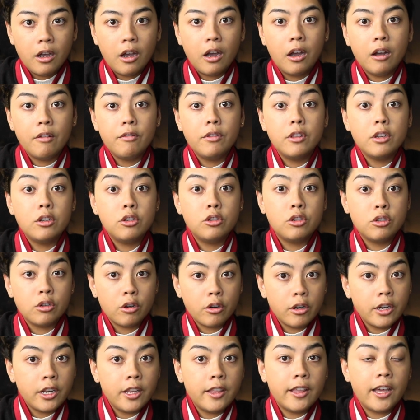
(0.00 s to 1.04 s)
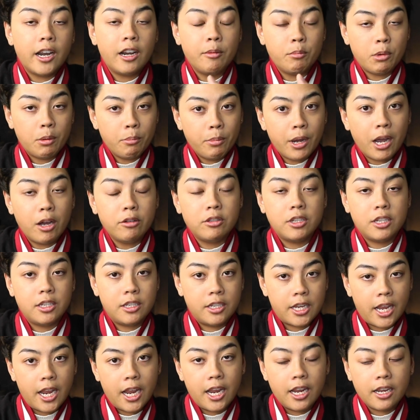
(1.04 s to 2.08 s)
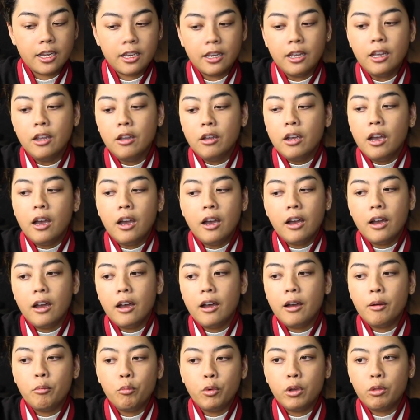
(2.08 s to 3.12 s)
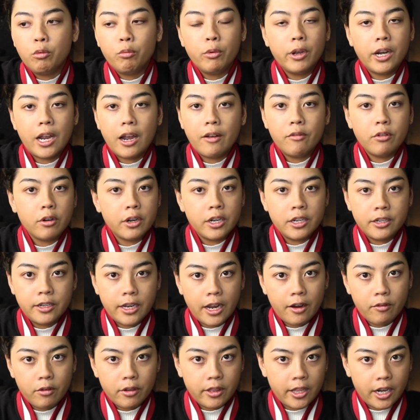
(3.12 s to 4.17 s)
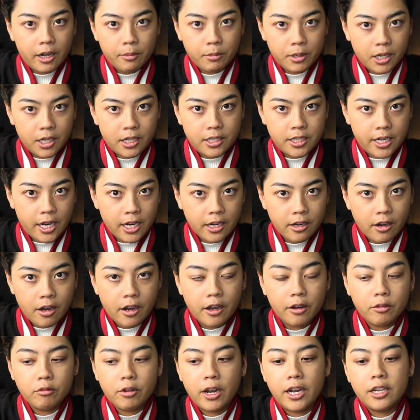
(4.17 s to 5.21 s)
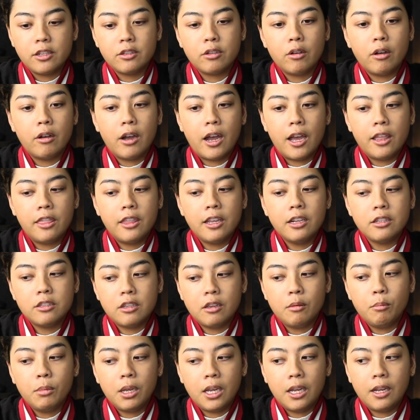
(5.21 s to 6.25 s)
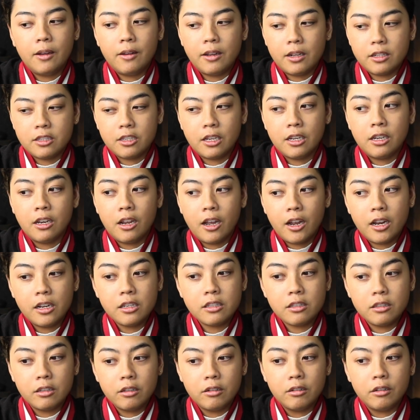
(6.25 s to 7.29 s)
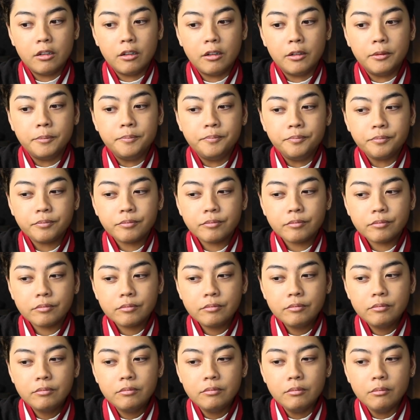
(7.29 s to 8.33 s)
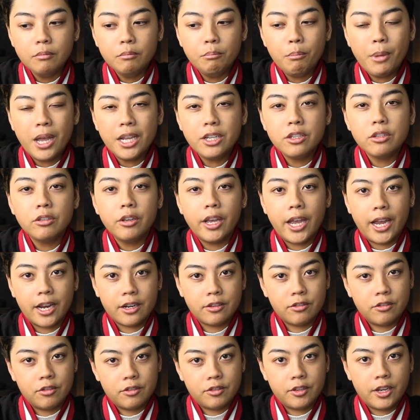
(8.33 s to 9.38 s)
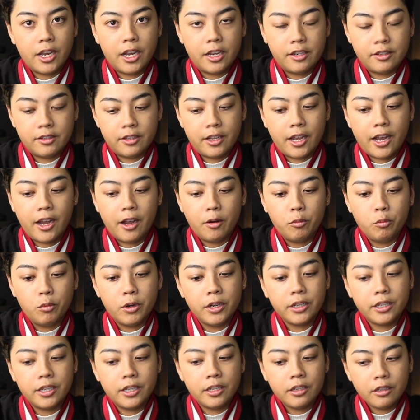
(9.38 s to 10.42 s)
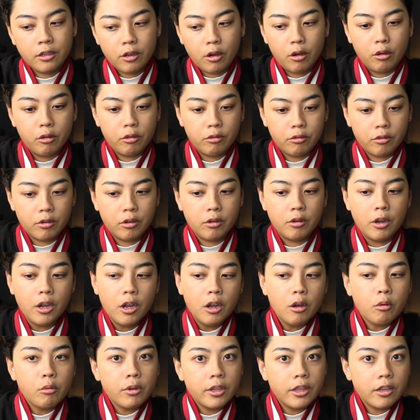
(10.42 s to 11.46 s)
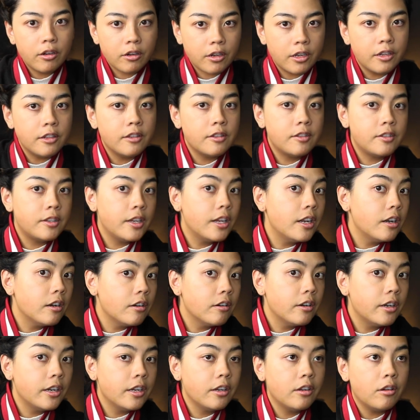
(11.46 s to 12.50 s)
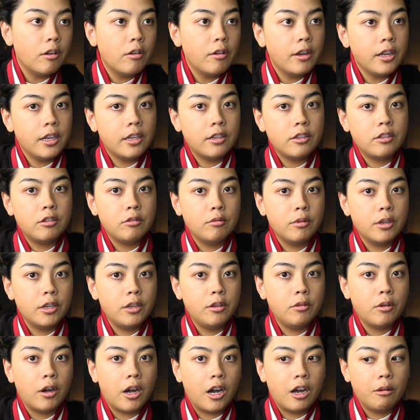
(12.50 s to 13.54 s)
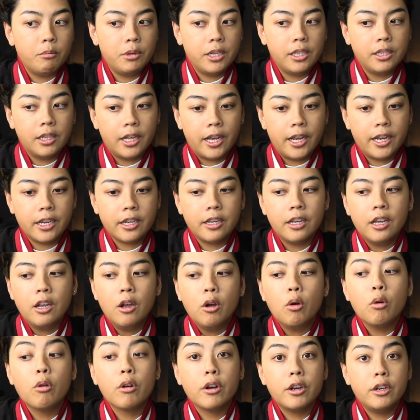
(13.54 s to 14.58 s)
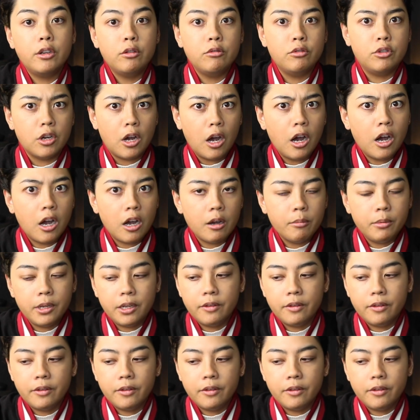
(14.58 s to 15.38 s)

of the journey that I'm about to take with whatever endeavor that I'm going to take on, right? So I think to me, it's a nice little mental exercise that one can go through when they're considering going into a new hobby, like, or a new job